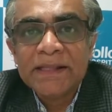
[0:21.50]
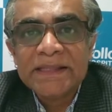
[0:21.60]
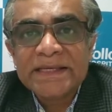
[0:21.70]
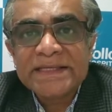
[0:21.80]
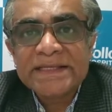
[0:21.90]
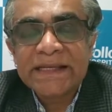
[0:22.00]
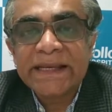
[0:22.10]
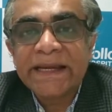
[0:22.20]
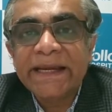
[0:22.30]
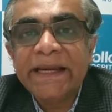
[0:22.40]
This
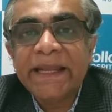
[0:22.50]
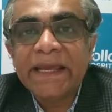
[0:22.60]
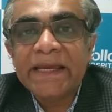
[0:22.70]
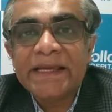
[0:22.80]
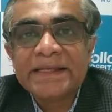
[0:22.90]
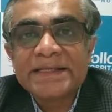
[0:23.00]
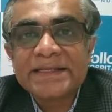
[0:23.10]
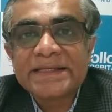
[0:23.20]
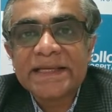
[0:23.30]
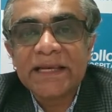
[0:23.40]
Kidney Day is
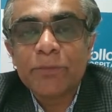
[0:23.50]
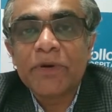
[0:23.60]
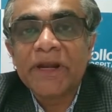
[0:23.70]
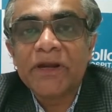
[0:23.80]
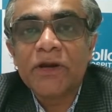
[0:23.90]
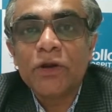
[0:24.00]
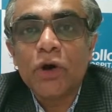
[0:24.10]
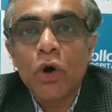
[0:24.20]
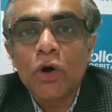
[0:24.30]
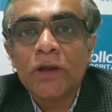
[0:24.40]
celebrated
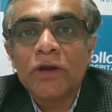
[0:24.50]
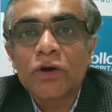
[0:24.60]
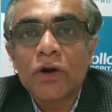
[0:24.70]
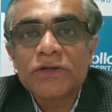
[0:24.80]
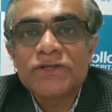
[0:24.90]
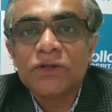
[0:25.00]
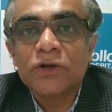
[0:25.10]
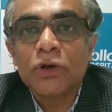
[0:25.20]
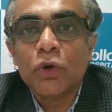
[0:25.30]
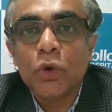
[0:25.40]
all across
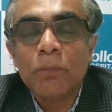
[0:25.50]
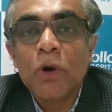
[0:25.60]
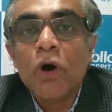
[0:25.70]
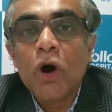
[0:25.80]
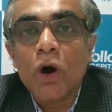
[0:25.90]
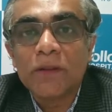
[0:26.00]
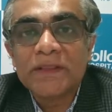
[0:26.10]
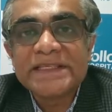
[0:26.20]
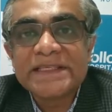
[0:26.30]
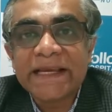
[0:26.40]
the globe on
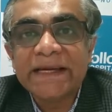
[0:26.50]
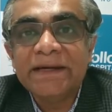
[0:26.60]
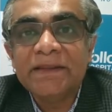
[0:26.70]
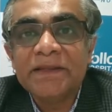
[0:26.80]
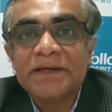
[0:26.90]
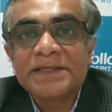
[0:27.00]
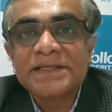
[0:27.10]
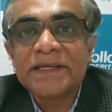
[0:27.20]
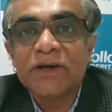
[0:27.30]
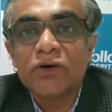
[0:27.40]
the second
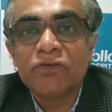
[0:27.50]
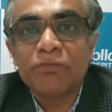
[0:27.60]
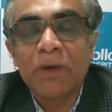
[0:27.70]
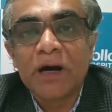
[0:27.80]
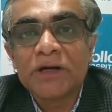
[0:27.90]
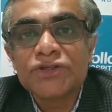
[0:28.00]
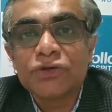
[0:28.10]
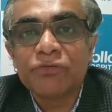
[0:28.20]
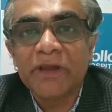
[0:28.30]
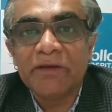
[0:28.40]
Thursday of March
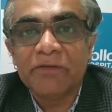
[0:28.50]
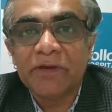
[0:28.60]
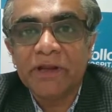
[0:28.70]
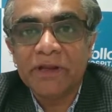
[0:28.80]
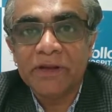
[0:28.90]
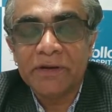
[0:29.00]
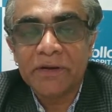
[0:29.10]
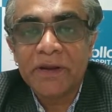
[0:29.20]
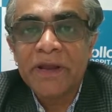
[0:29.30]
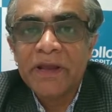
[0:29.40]
of every year.
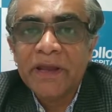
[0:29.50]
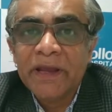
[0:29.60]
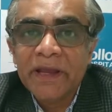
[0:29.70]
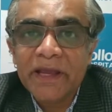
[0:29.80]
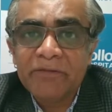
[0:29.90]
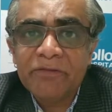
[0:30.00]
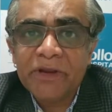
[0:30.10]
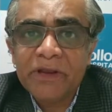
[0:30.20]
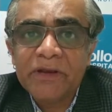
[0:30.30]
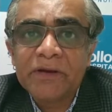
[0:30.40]

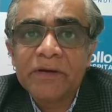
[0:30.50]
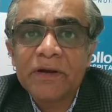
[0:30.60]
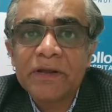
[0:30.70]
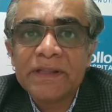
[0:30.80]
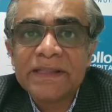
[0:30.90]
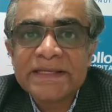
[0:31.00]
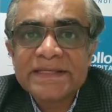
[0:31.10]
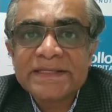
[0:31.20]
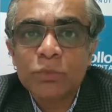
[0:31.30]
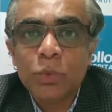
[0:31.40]
Every year,
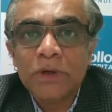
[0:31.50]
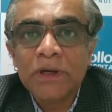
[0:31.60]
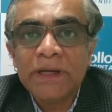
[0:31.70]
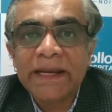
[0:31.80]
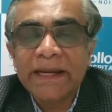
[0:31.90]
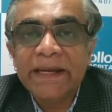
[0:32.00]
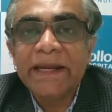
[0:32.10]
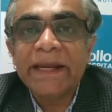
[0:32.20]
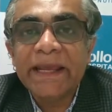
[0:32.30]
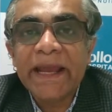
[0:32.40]
this World Kidney
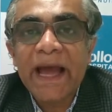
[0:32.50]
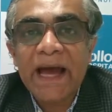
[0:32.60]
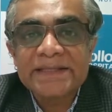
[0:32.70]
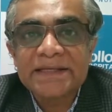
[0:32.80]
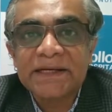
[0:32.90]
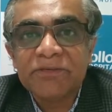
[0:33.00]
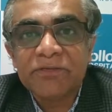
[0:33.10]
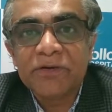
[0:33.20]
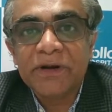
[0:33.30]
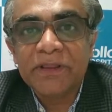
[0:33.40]
Day has a
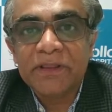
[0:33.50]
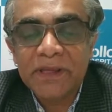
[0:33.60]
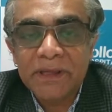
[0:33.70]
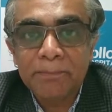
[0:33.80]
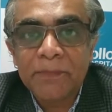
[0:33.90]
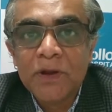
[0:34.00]
different theme